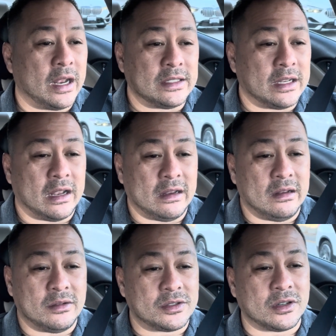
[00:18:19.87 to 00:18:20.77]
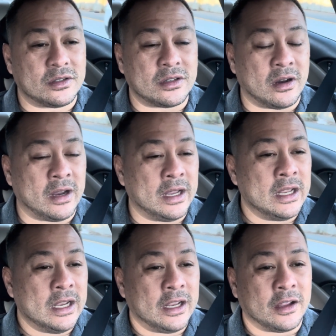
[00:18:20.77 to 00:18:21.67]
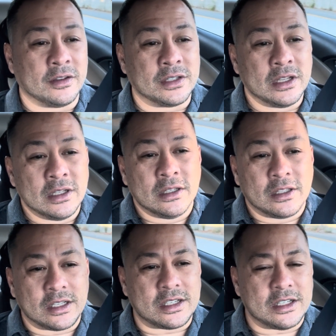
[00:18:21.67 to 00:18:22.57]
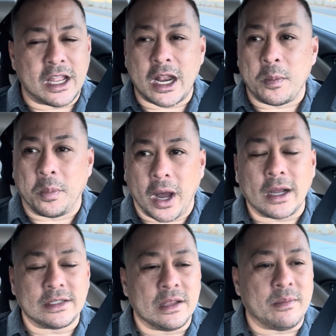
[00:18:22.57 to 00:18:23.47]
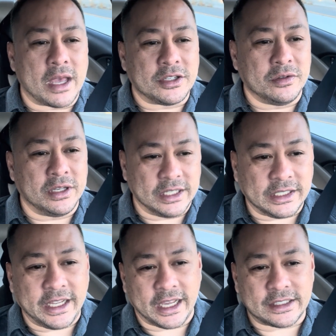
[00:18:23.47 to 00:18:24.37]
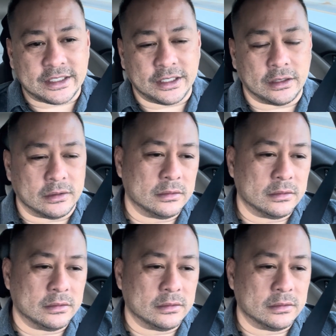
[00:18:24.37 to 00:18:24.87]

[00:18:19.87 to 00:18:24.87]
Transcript: I said, no, sir, sorry. He goes, this is not a boxing match, you need to kick too.